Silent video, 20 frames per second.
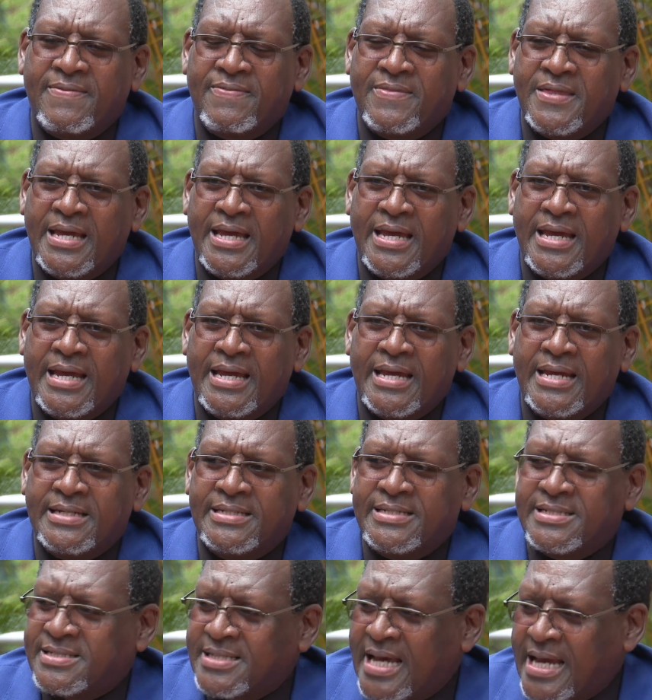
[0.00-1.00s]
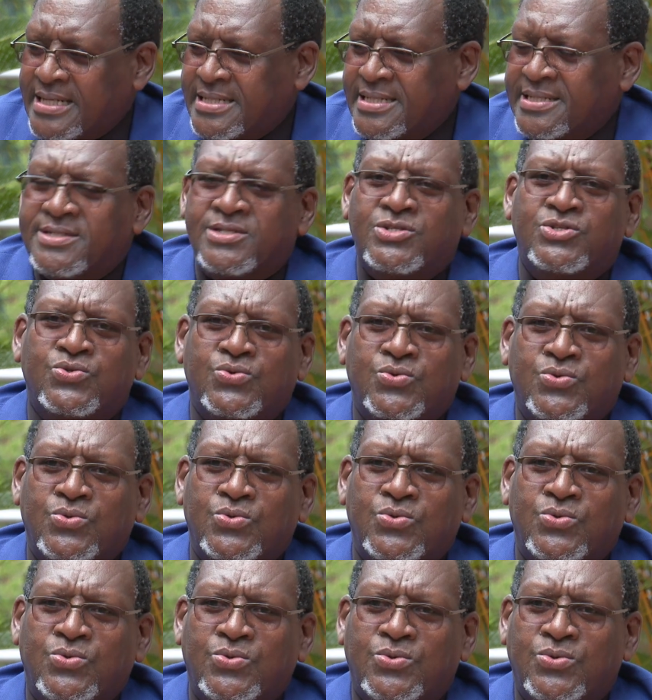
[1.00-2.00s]
they decided
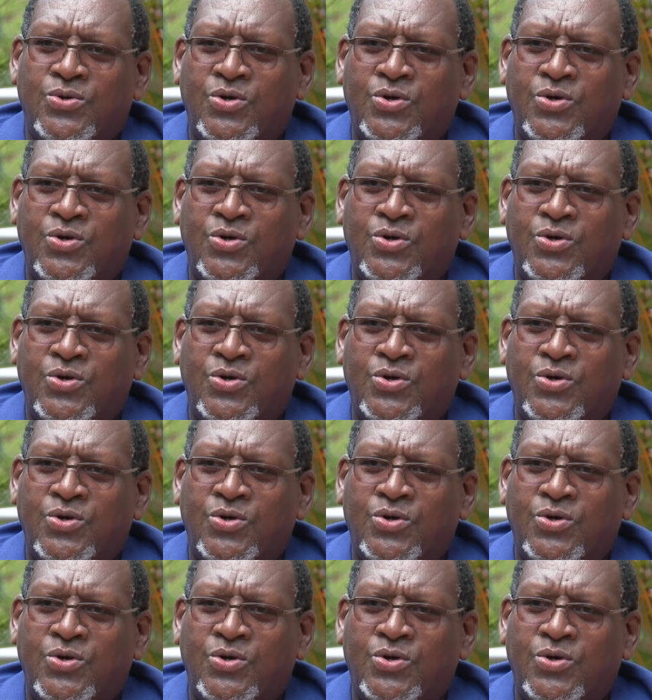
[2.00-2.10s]
to